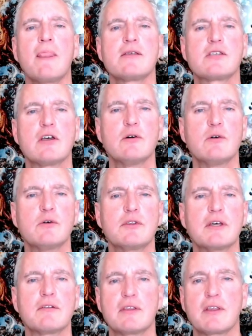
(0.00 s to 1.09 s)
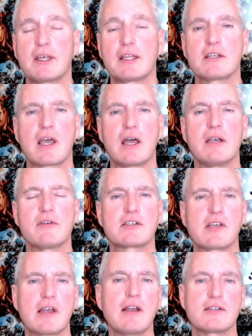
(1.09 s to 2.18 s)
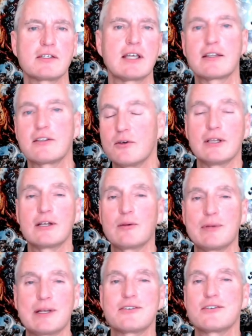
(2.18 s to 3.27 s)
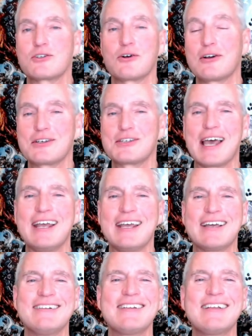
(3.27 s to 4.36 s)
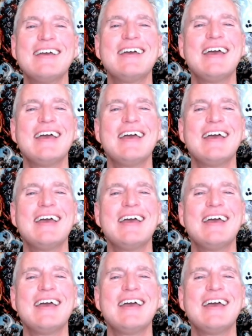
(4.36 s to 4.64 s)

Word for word: so the the thing that's kind of exciting is to get to a little bit shorter cycle